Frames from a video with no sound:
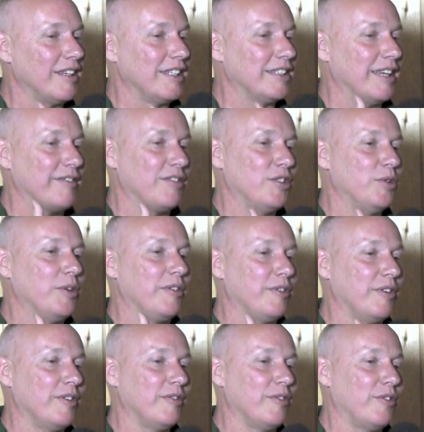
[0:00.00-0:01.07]
it's like two
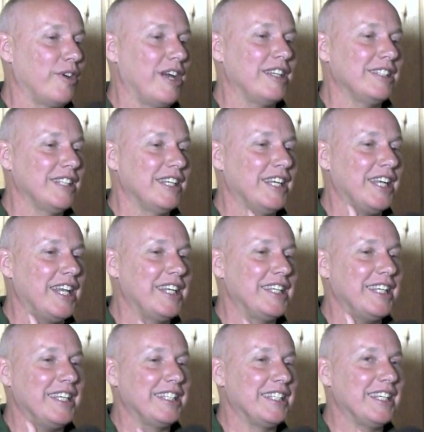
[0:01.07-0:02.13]
different, Verizon and A
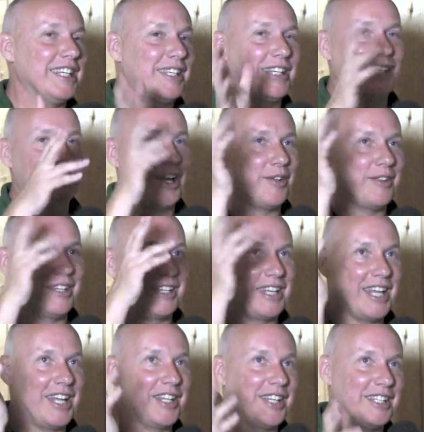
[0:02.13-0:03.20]
T and T out in the
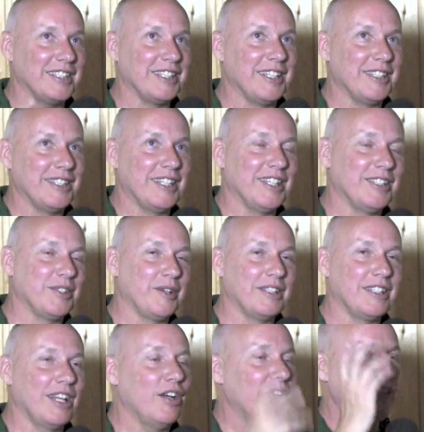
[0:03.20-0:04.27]
canyons and this and this. I
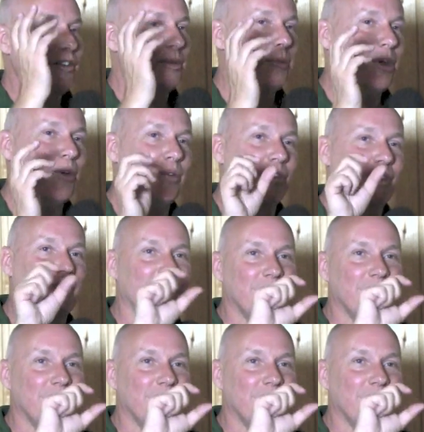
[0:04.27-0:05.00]
said, I'll give you both.